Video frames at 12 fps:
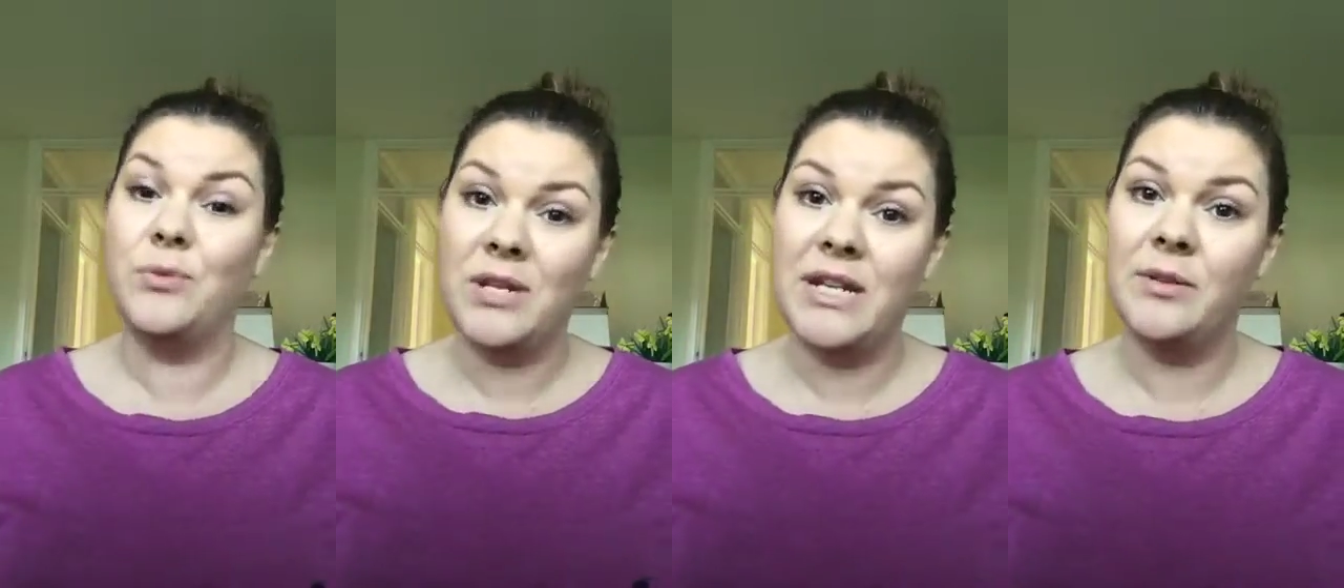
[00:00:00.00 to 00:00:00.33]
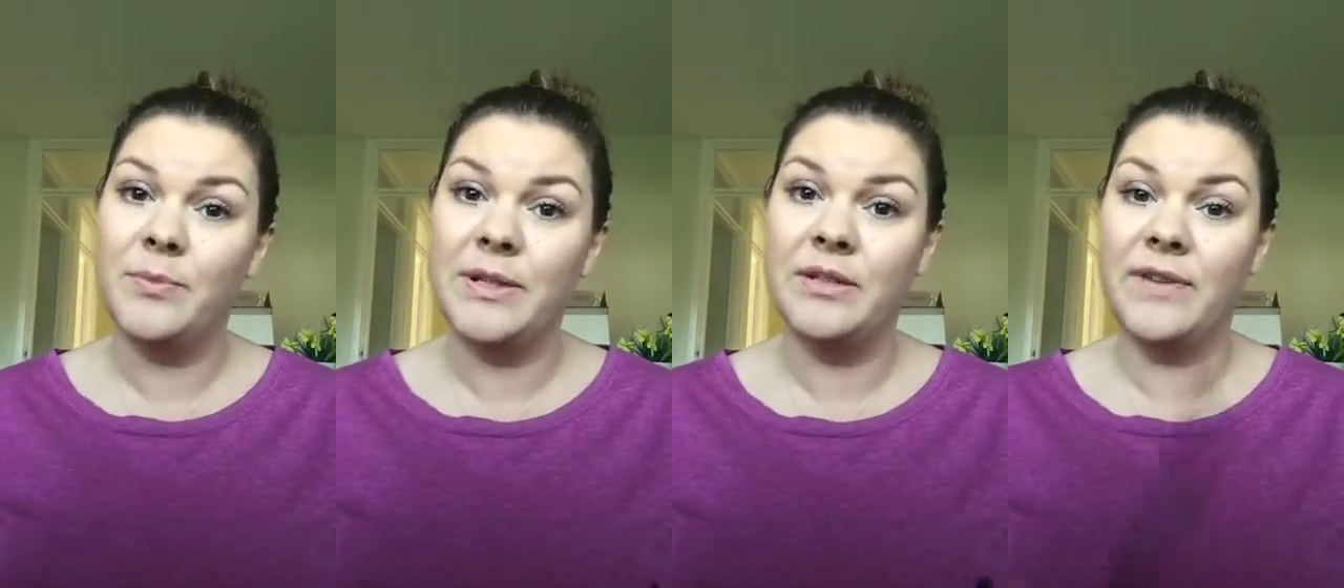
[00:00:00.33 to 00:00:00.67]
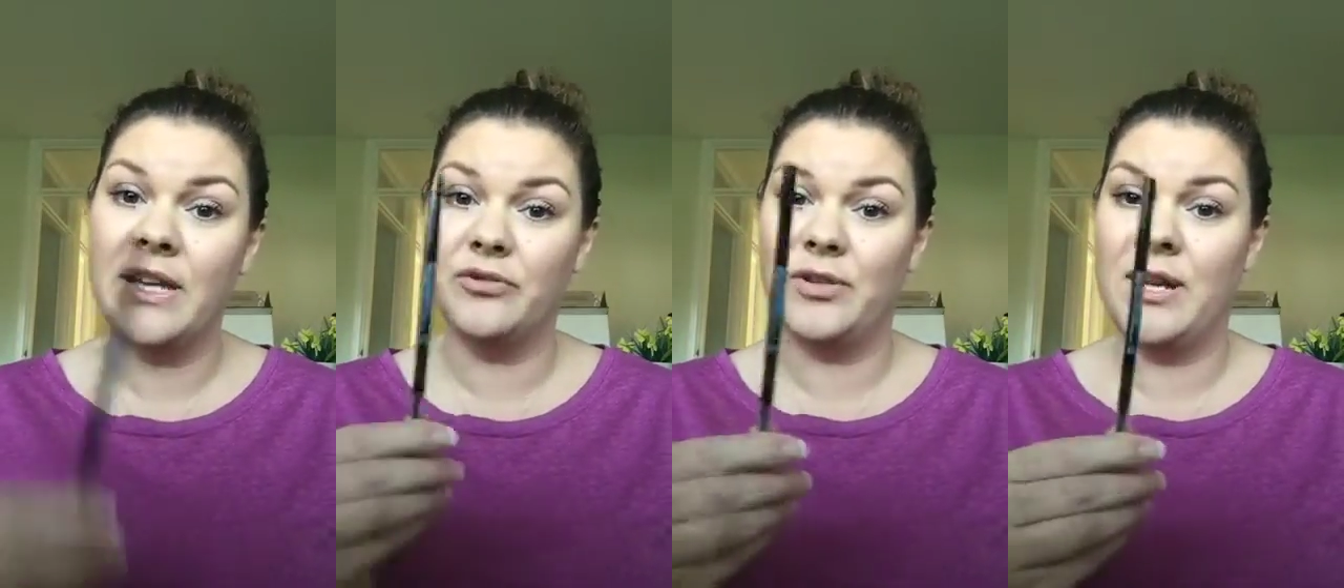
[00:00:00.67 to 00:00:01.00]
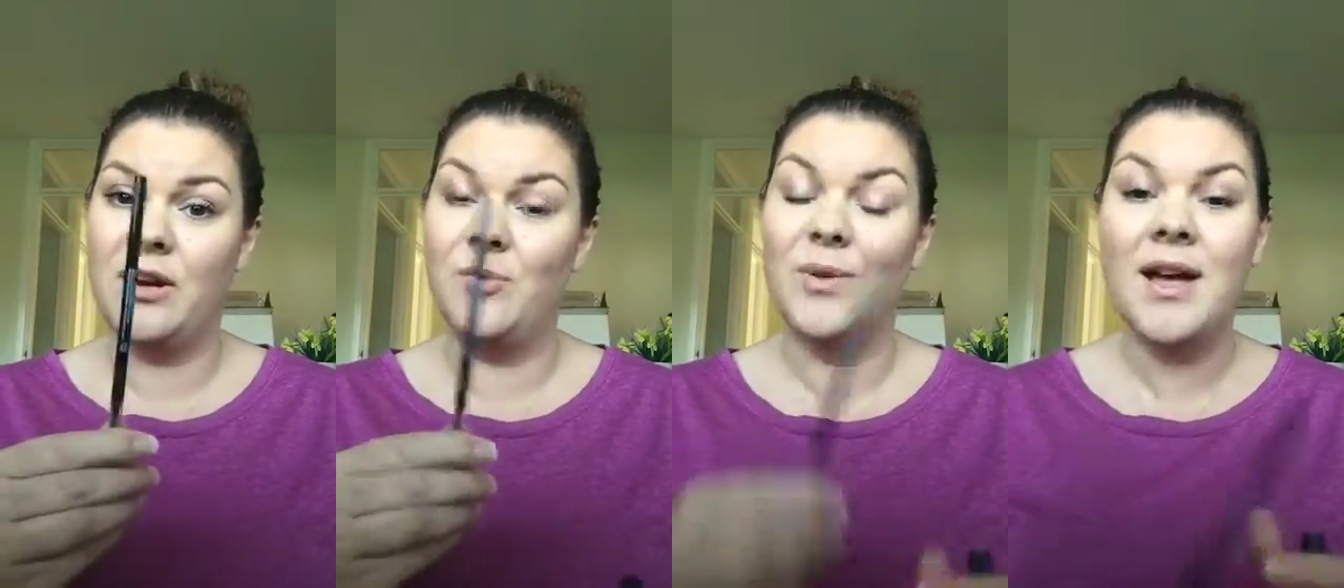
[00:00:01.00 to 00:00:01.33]
you need a bit of extra
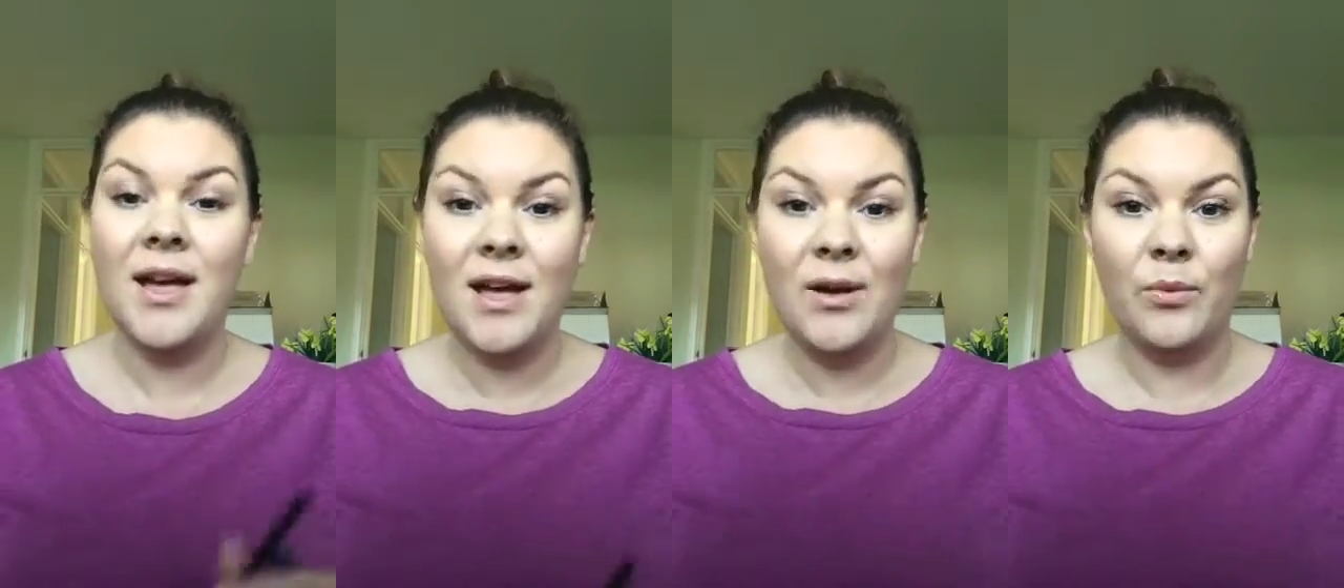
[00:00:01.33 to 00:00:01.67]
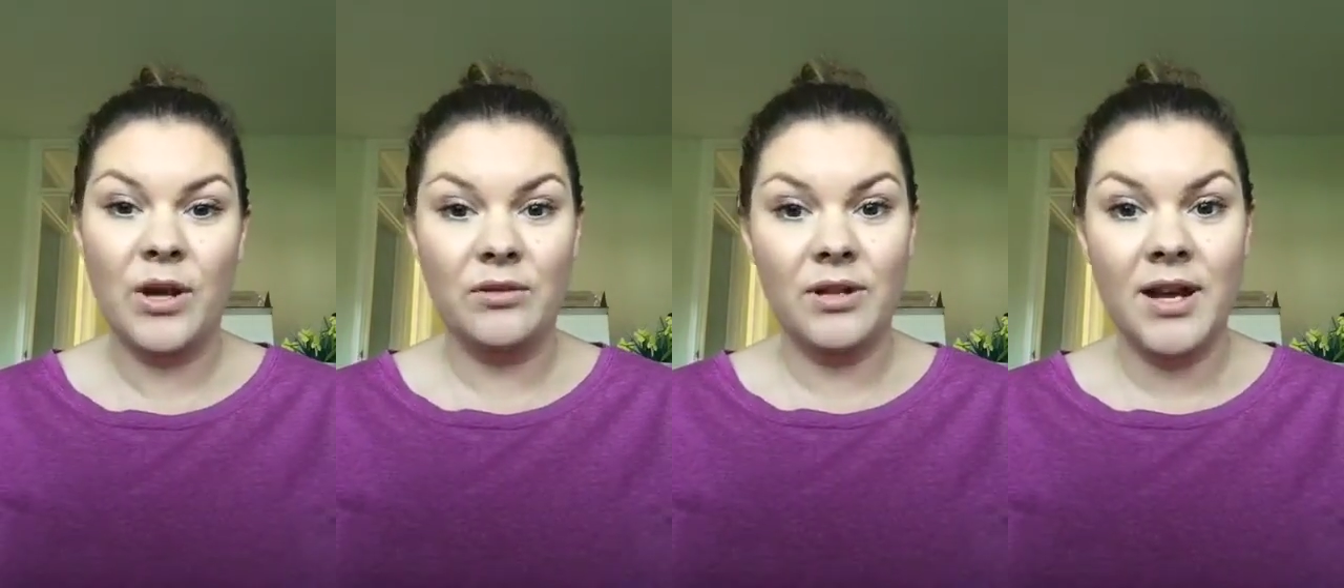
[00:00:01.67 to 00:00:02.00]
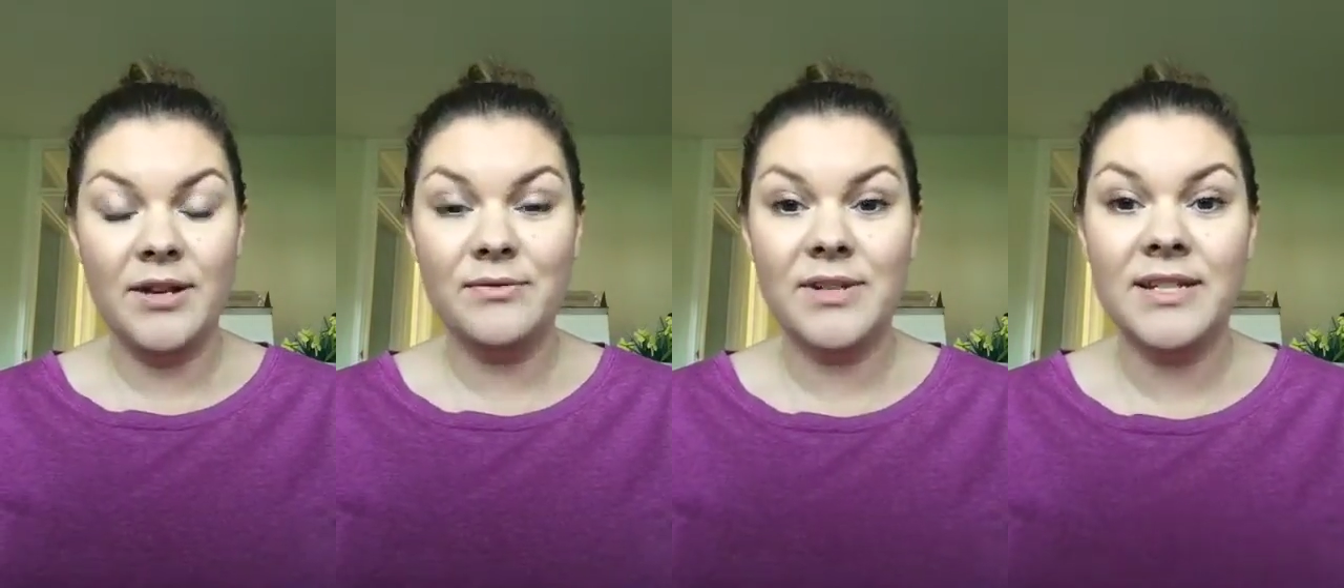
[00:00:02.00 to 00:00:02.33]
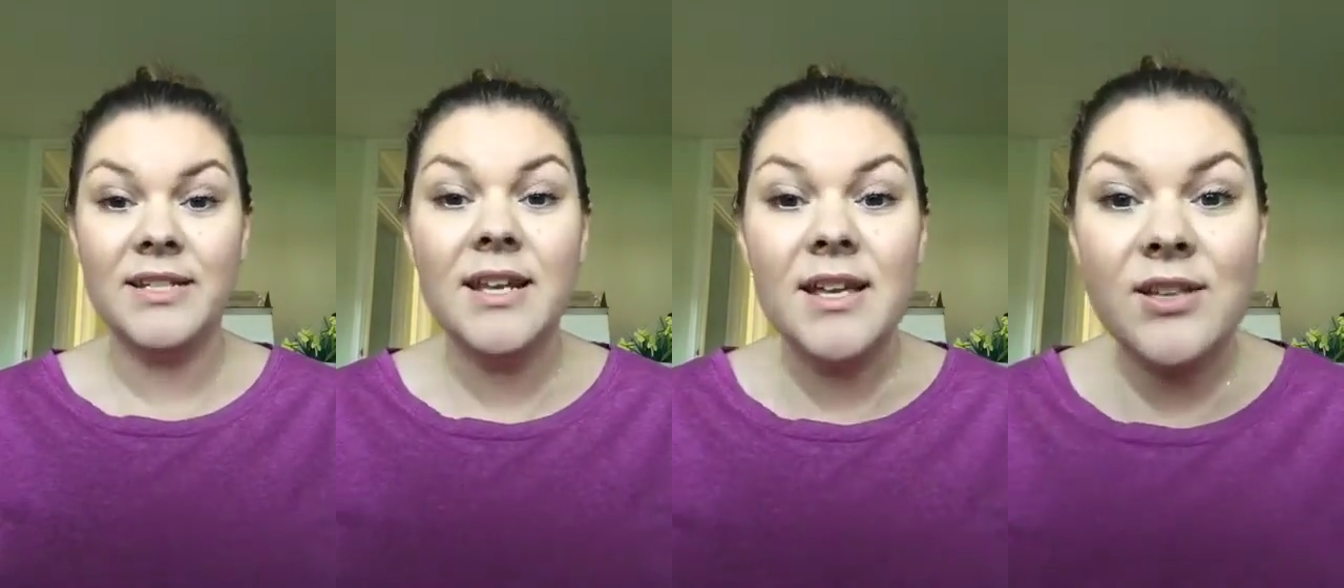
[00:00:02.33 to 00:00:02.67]
help where your liner
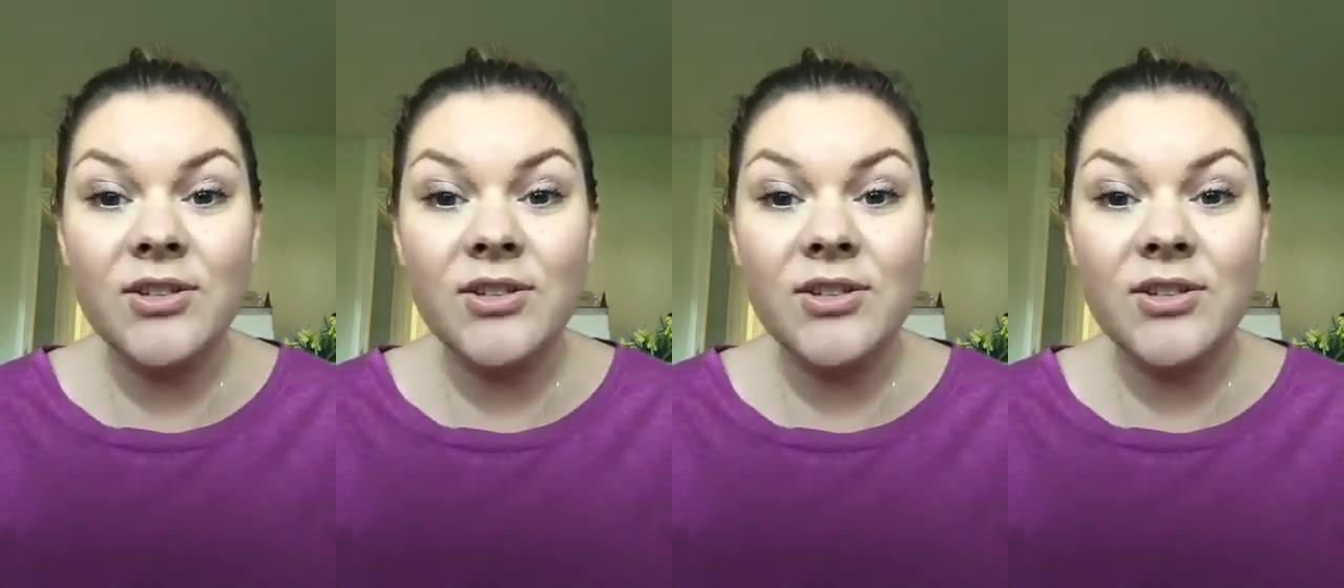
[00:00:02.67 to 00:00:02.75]
is.